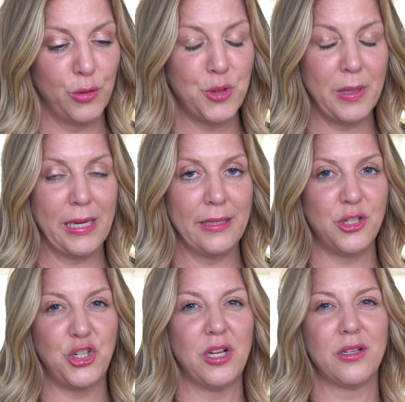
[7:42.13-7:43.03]
which means
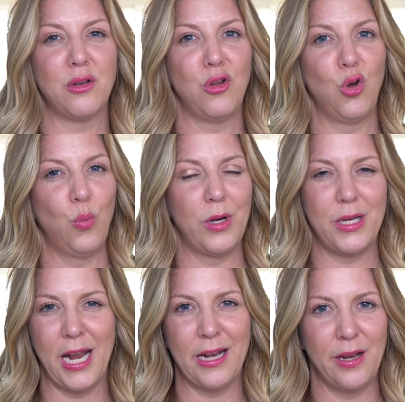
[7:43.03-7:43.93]
she doesn't know what
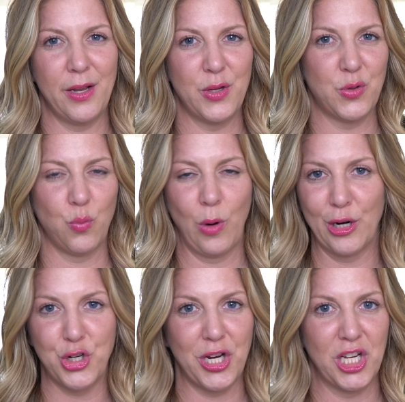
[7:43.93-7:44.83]
date it is, where
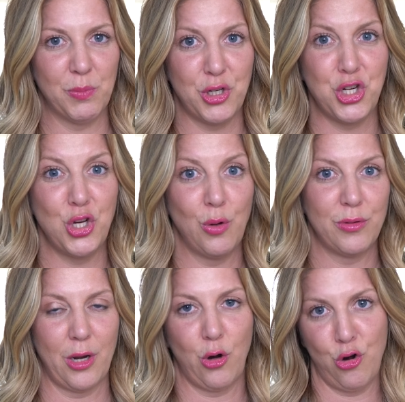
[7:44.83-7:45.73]
she is, but she knows
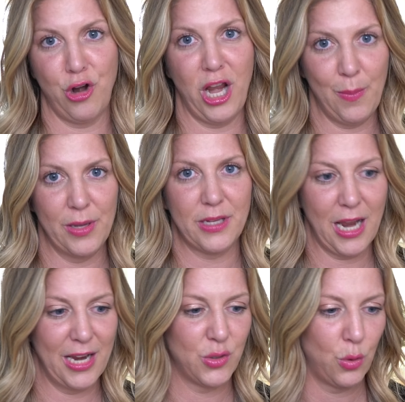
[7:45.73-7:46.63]
that her name is
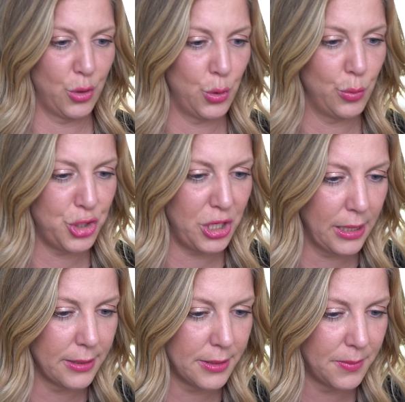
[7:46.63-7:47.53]
Hazel and who she
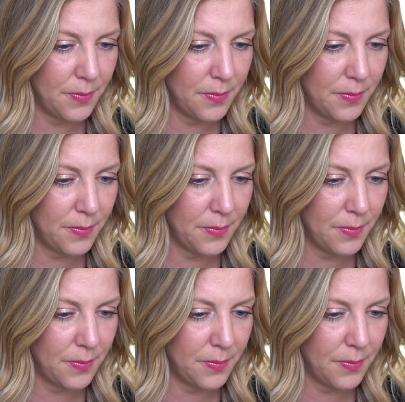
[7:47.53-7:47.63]
is.